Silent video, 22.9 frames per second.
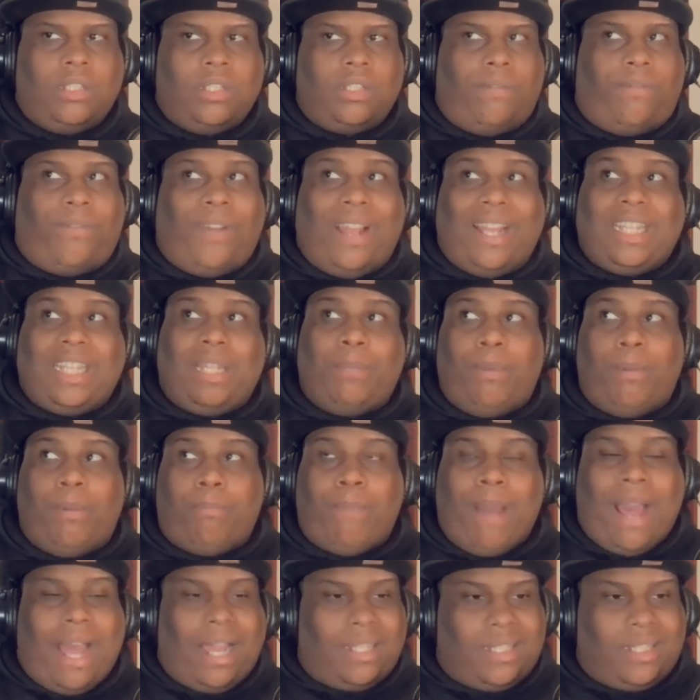to fight them in
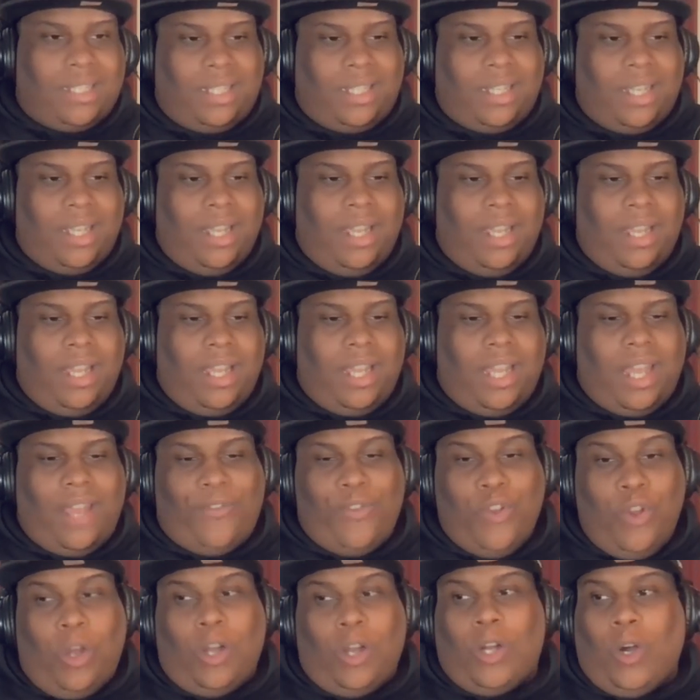boxing. If
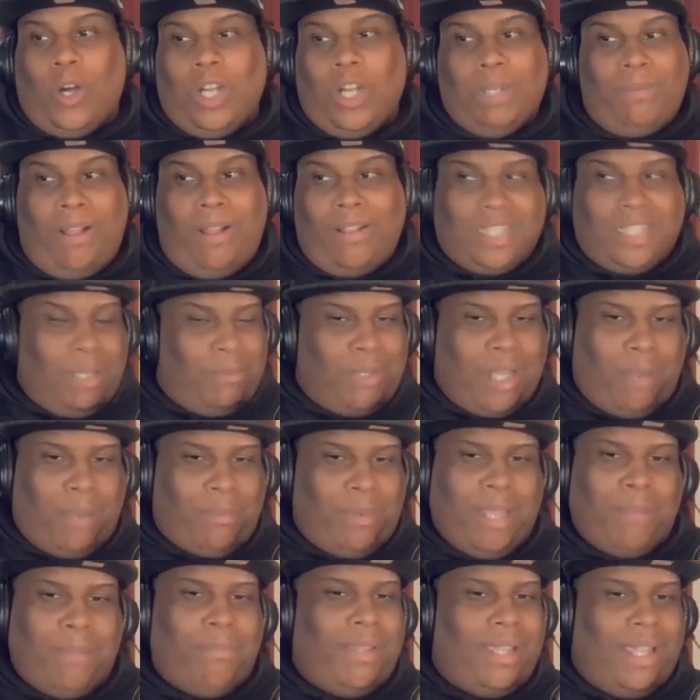you're gonna call them all tell them come
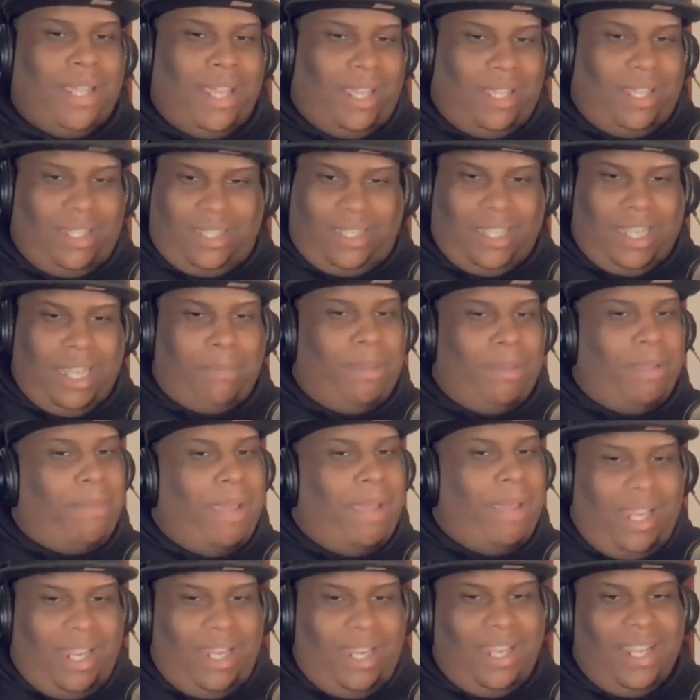to, NBA, to
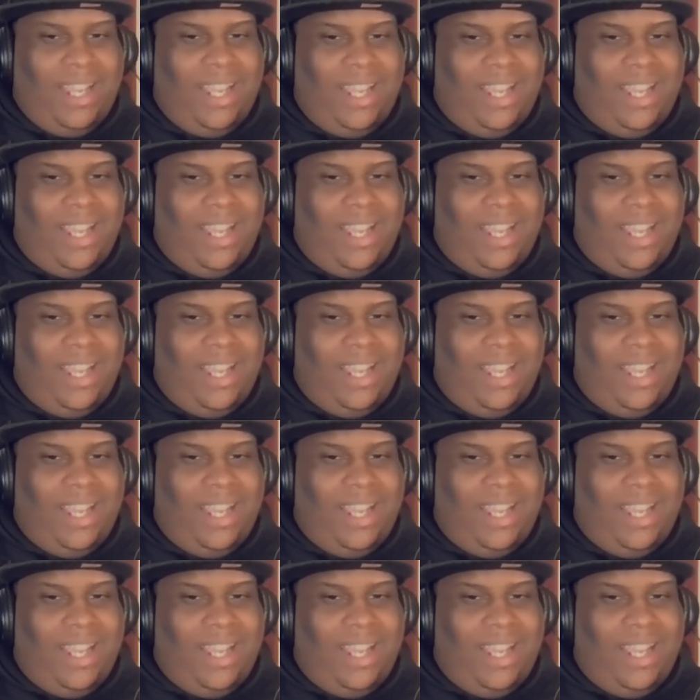MMA.